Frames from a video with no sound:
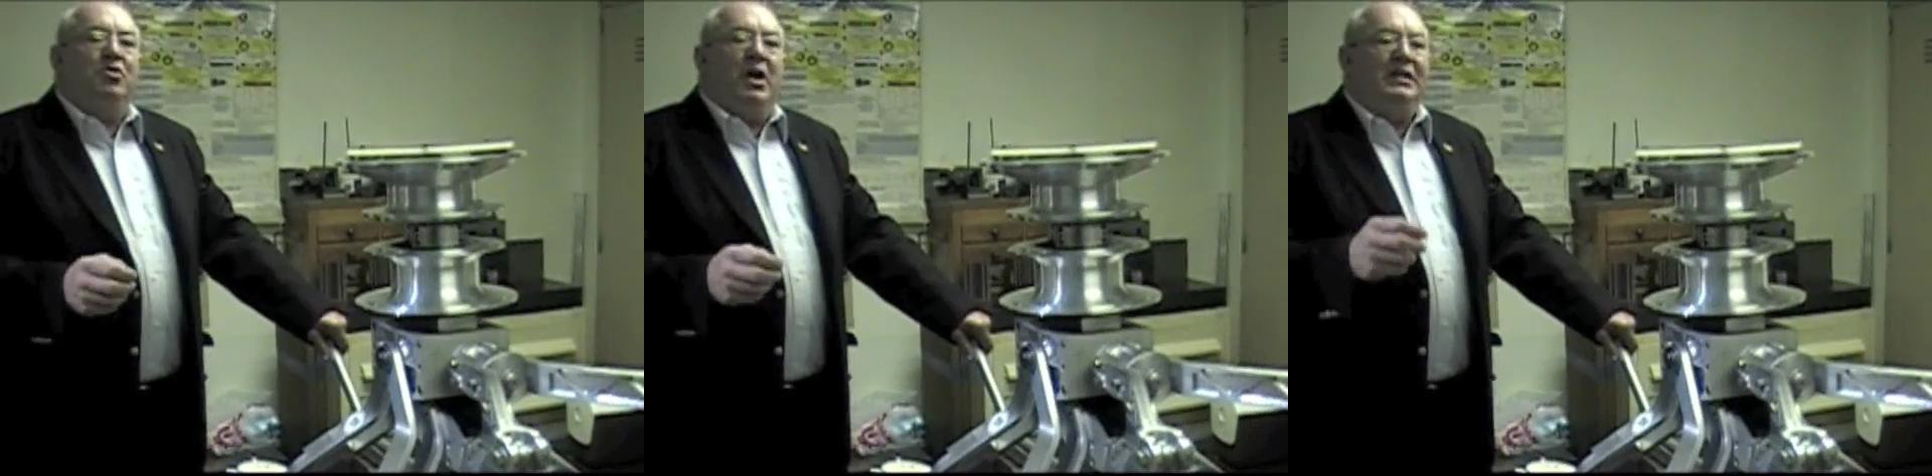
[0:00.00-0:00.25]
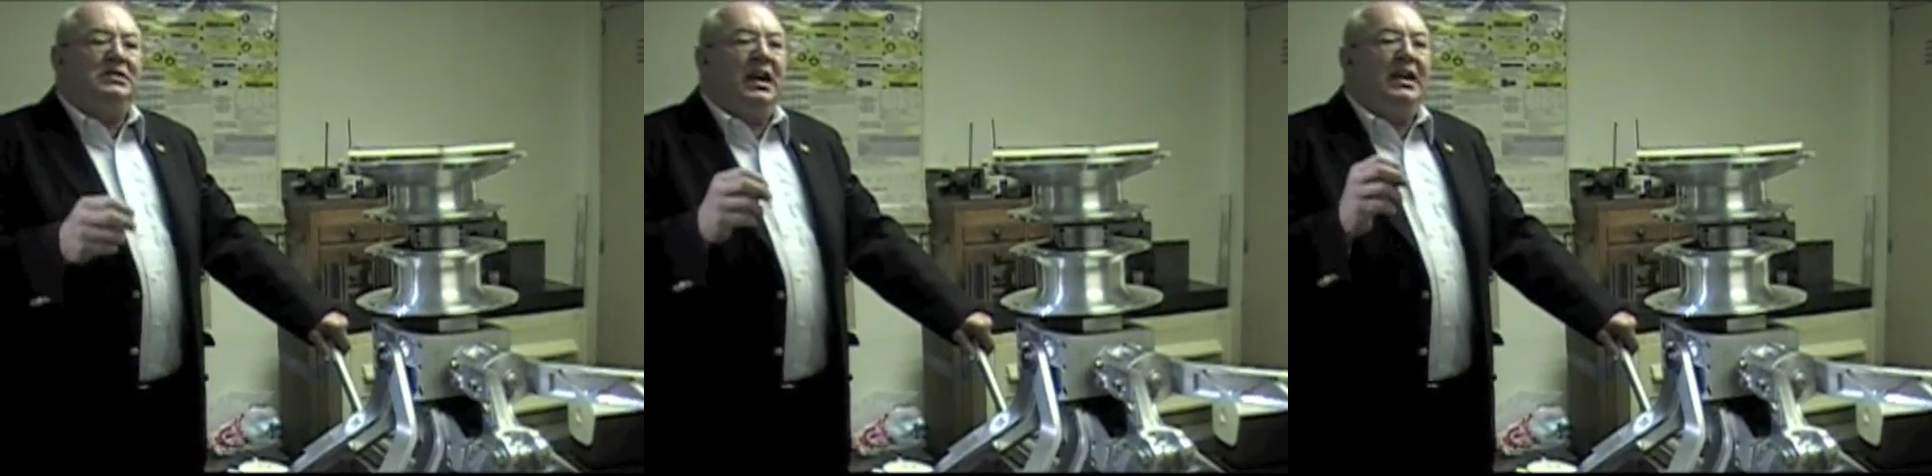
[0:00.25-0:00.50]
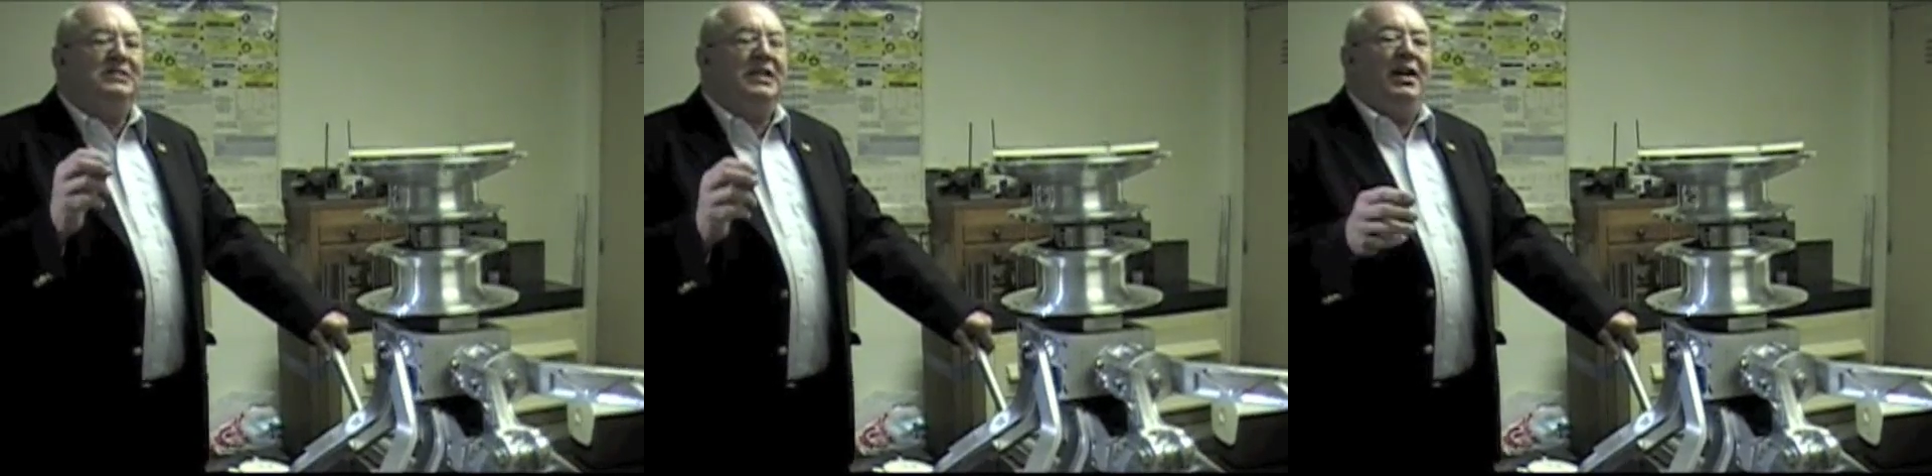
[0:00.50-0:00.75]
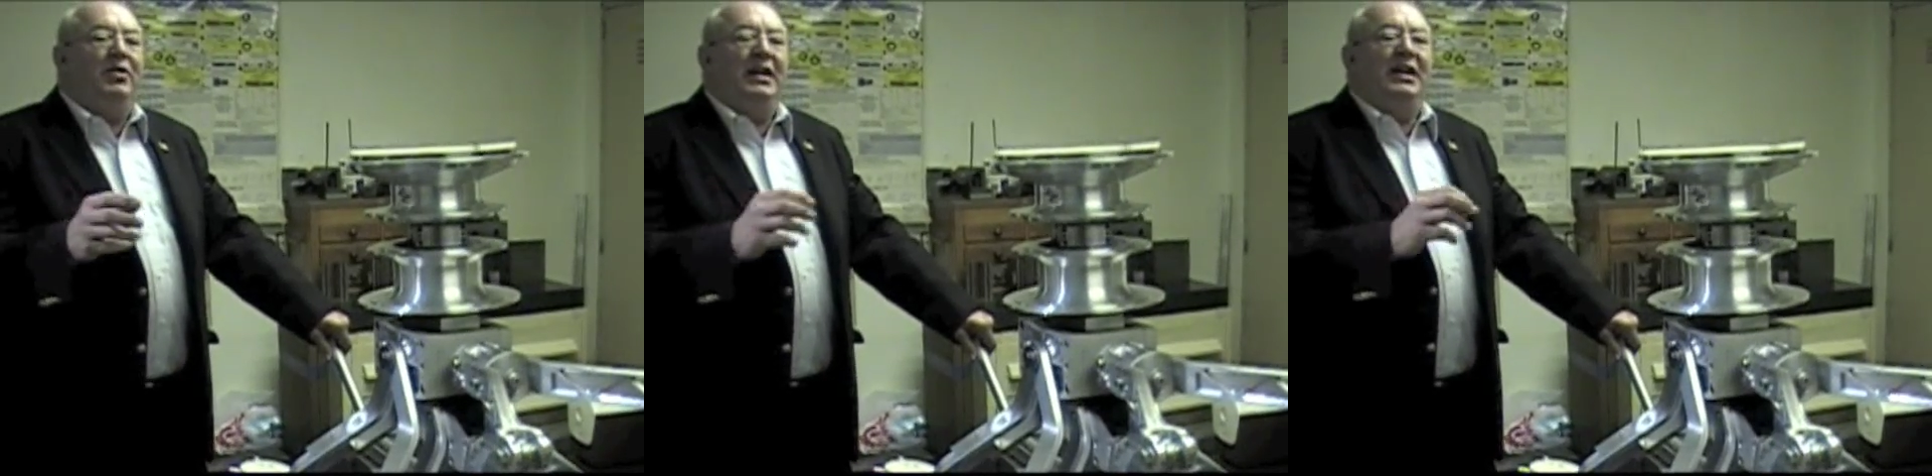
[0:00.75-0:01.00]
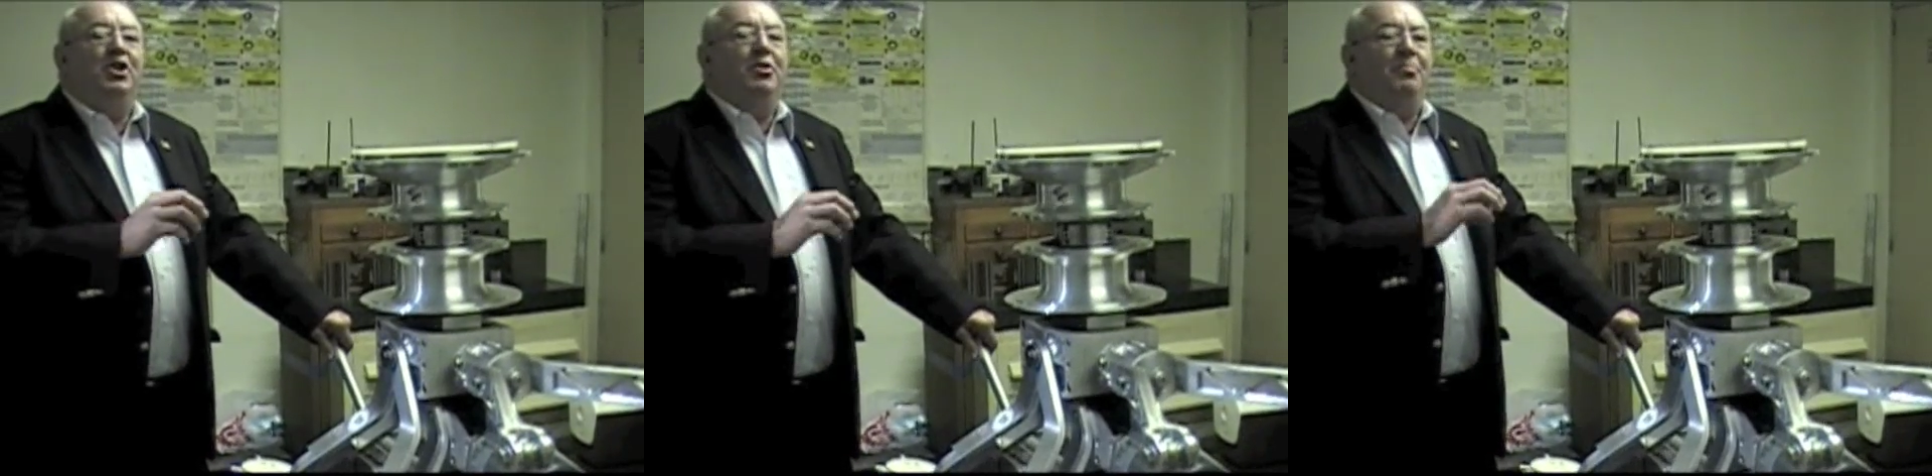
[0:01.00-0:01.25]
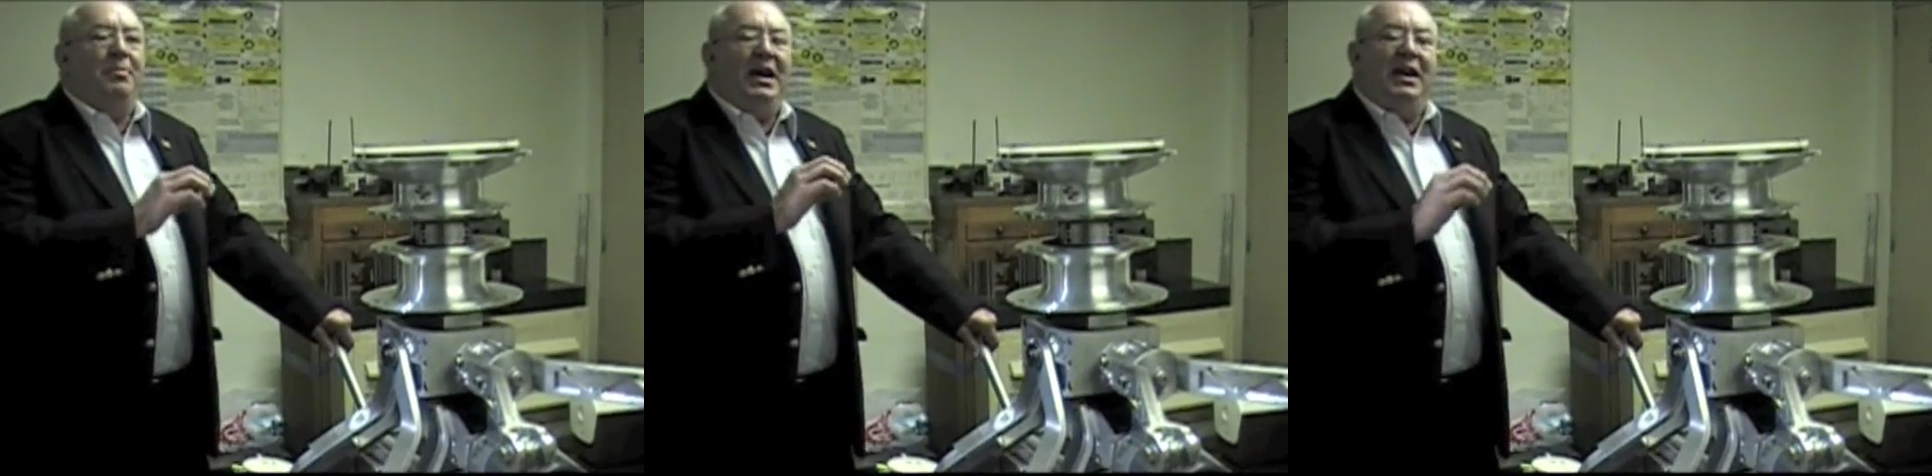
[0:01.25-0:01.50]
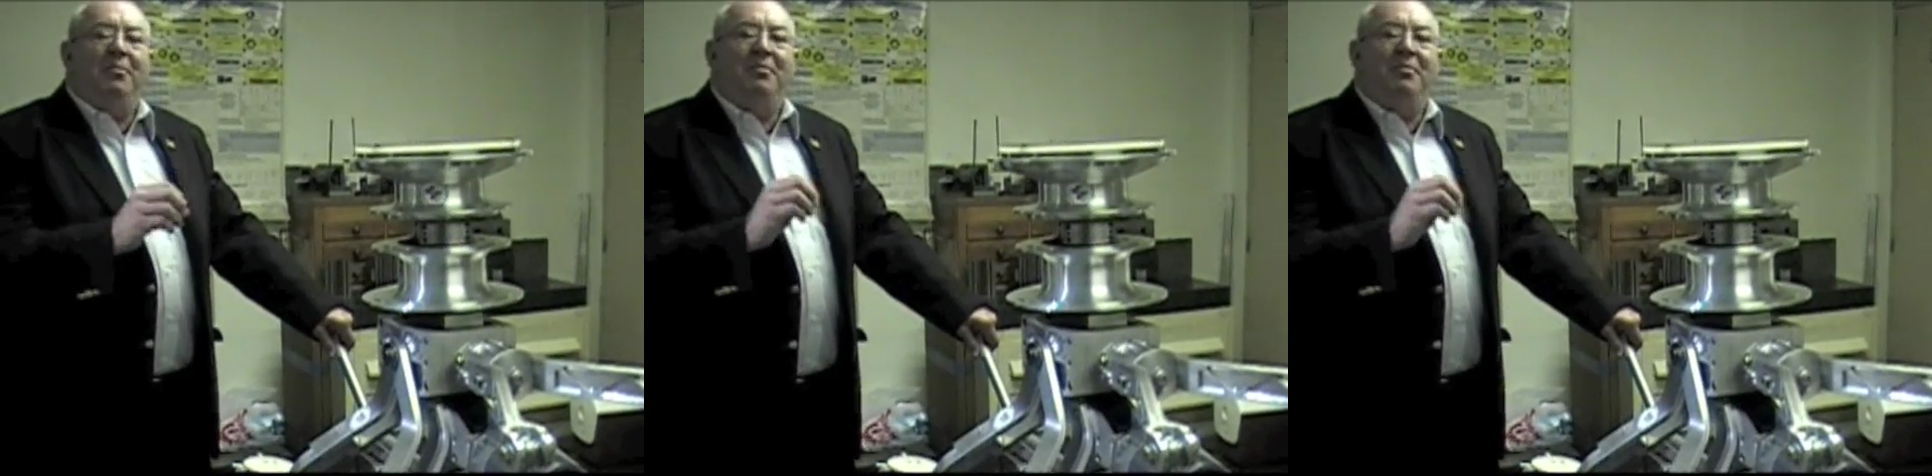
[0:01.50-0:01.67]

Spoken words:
translates out into many,